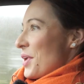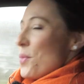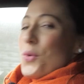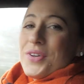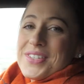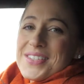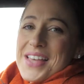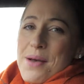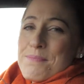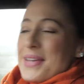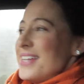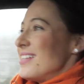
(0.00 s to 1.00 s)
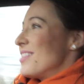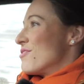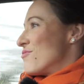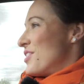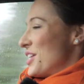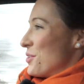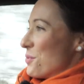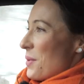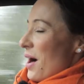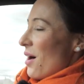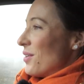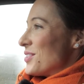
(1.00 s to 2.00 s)
What does that mean in the real
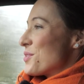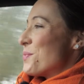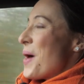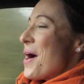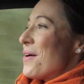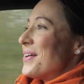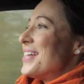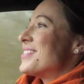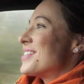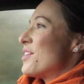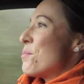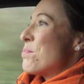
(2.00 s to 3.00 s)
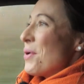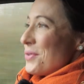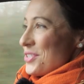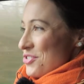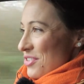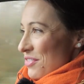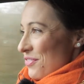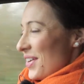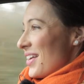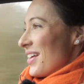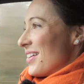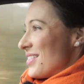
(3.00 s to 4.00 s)
world? Well, it's a laboratory
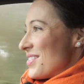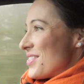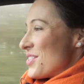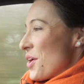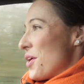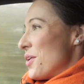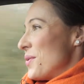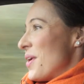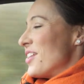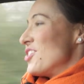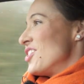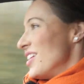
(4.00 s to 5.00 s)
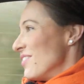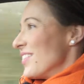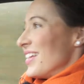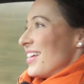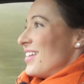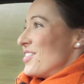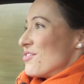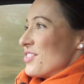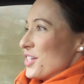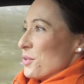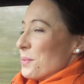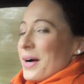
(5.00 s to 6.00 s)
figure, so achieving it in the
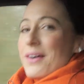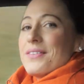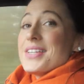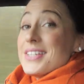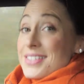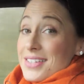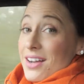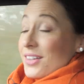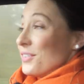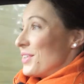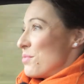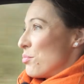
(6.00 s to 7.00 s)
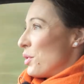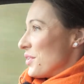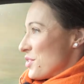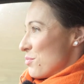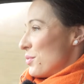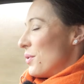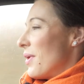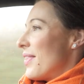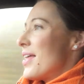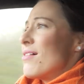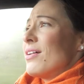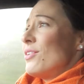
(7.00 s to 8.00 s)
real world is nigh on impossible,
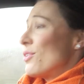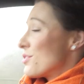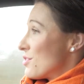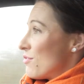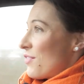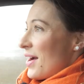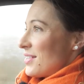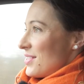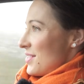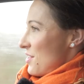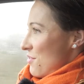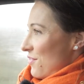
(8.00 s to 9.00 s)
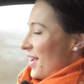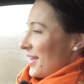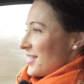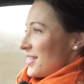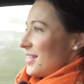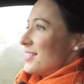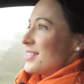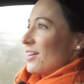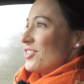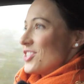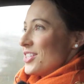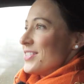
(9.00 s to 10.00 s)
and there are lots of factors that affect it,
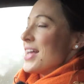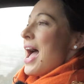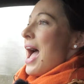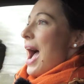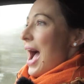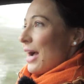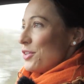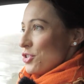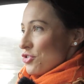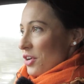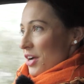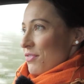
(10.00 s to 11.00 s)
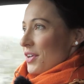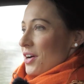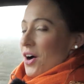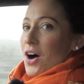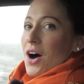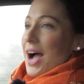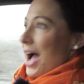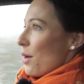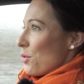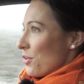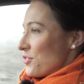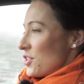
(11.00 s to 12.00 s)
such as how you drive the car,
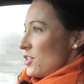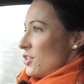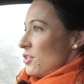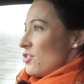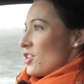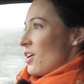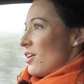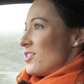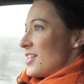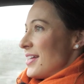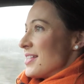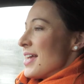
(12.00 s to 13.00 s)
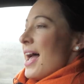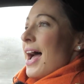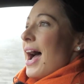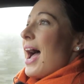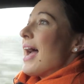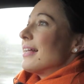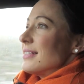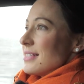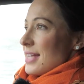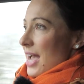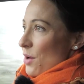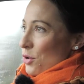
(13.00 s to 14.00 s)
how often you charge it, and
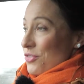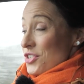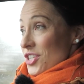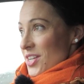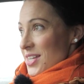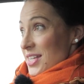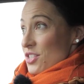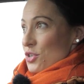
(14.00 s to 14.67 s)
how often you need